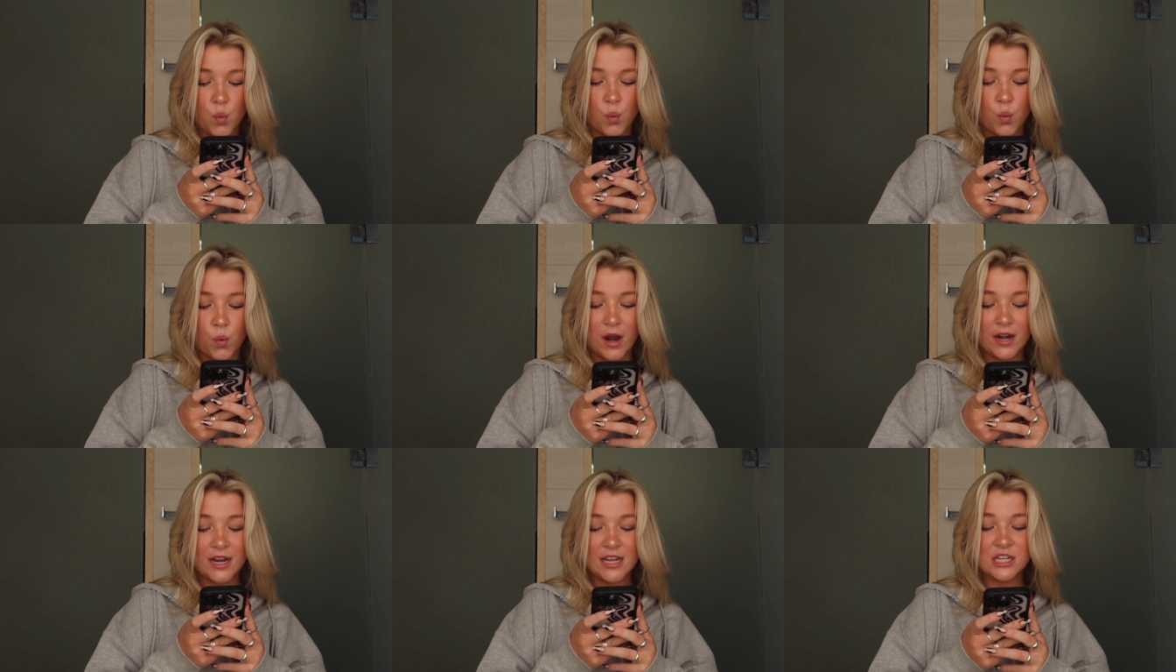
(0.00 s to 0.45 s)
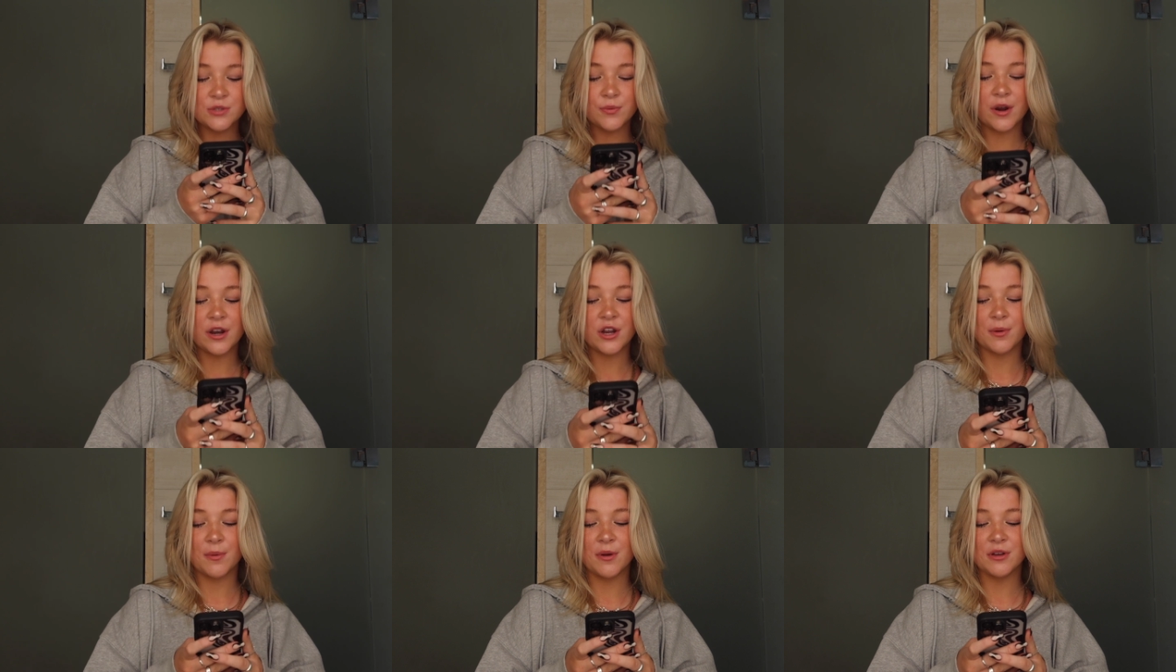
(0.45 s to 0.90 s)
What is
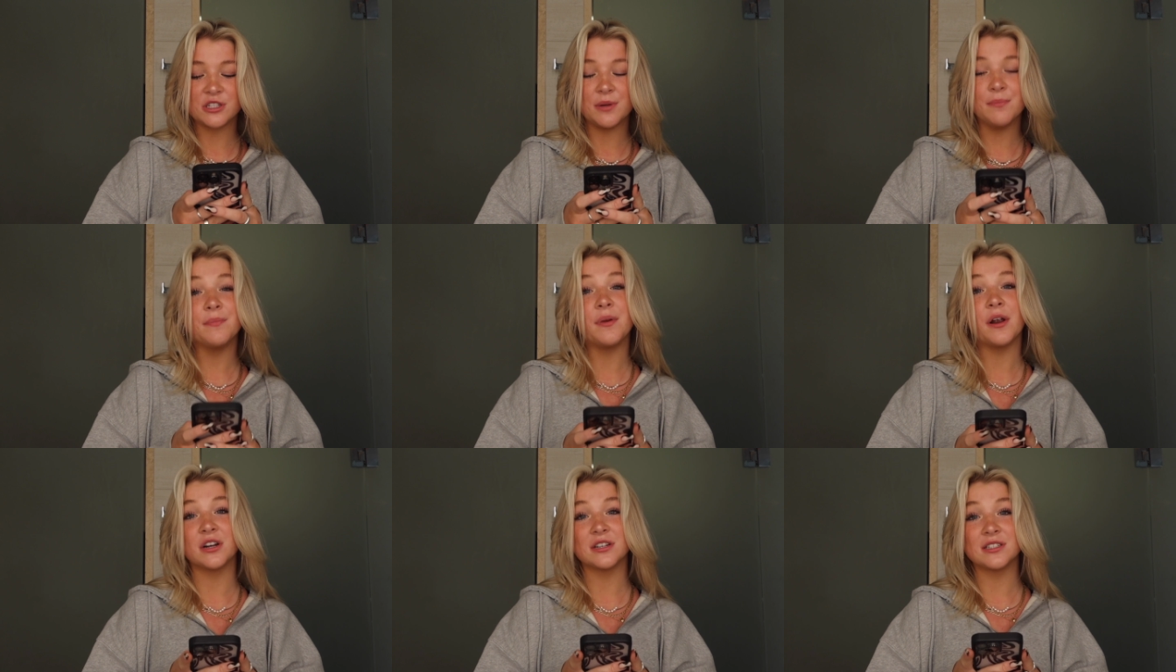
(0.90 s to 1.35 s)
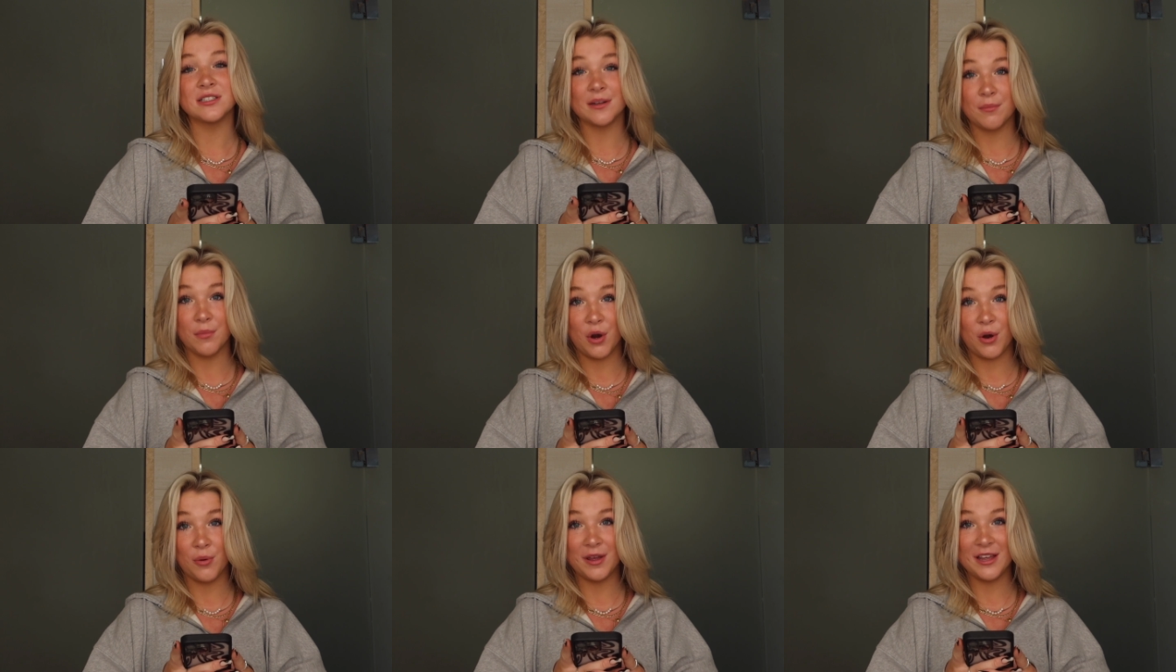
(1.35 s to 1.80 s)
one of your most
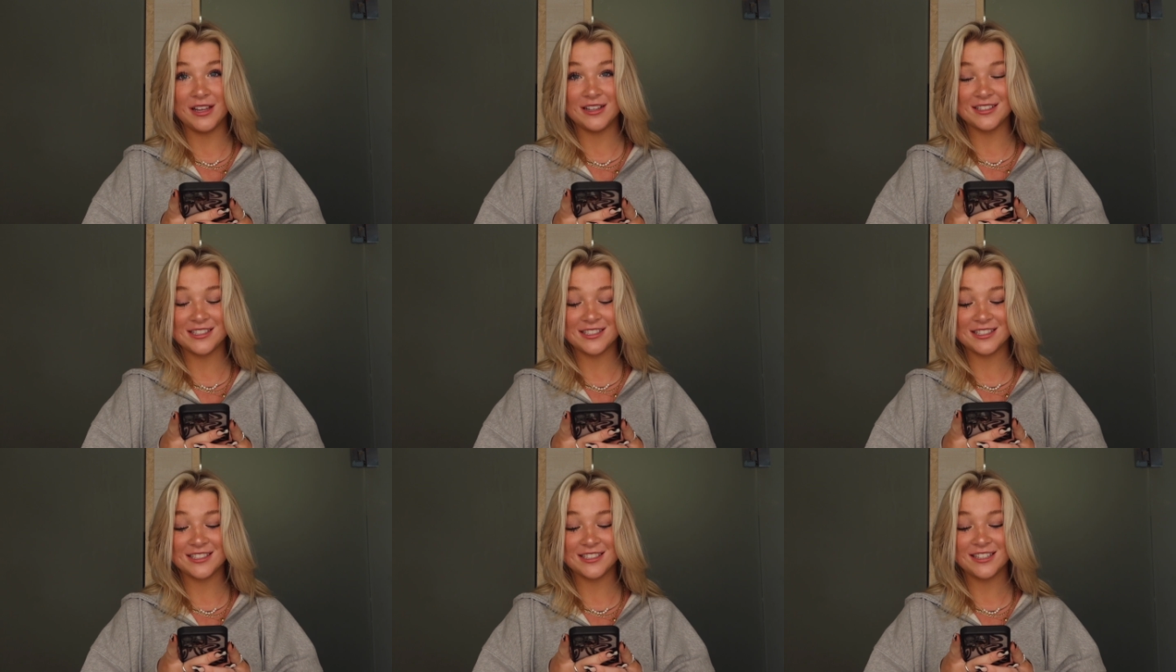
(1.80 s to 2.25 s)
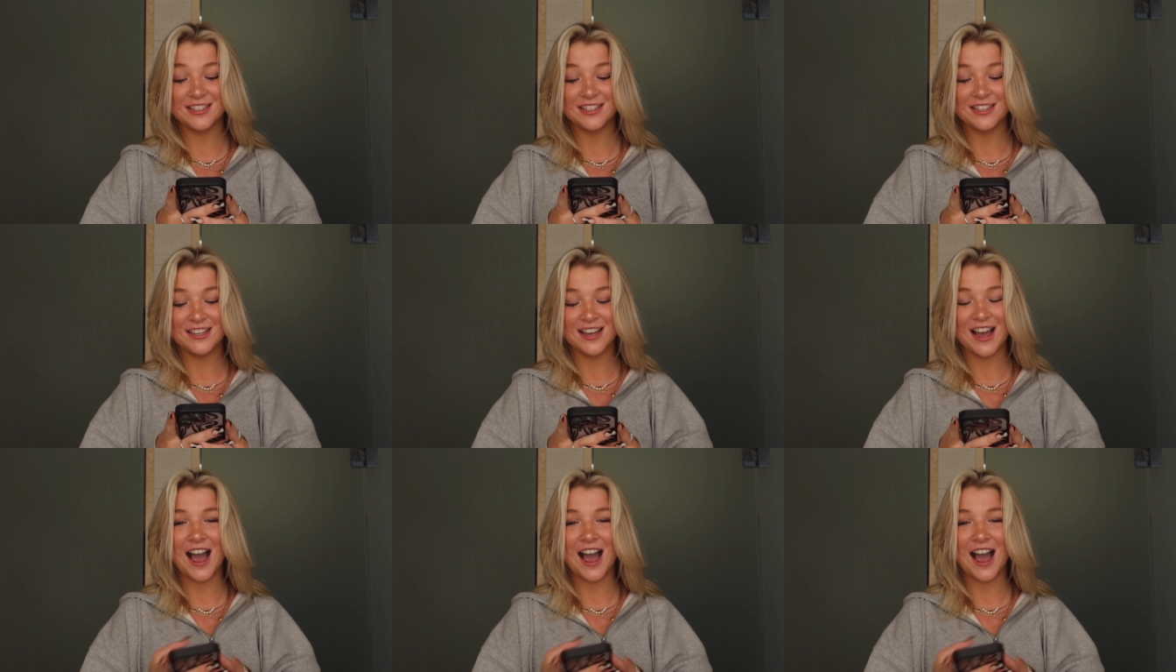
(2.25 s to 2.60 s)
embarrassing moments?